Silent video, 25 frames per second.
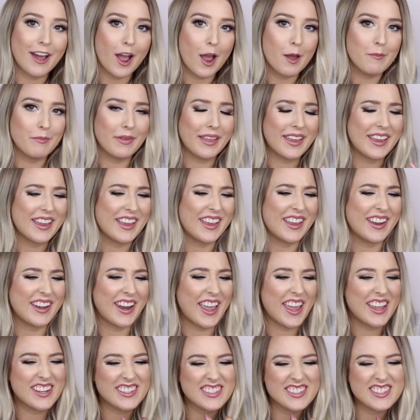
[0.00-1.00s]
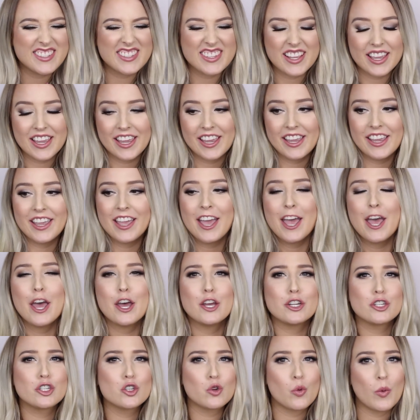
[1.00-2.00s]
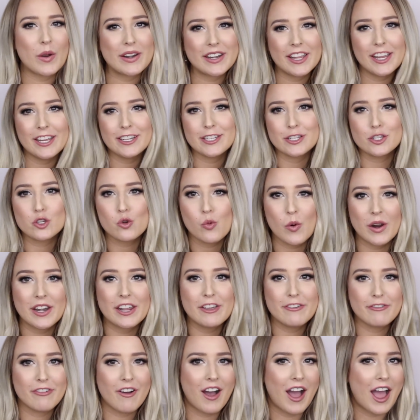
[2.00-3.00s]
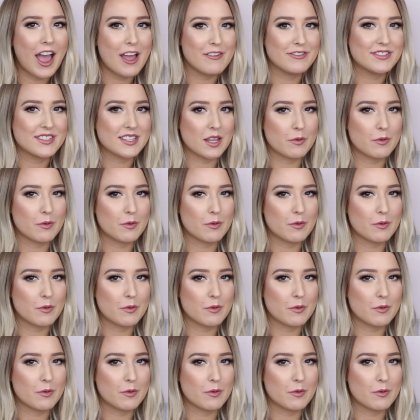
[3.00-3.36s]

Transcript: I'm like an NC 20 to 25,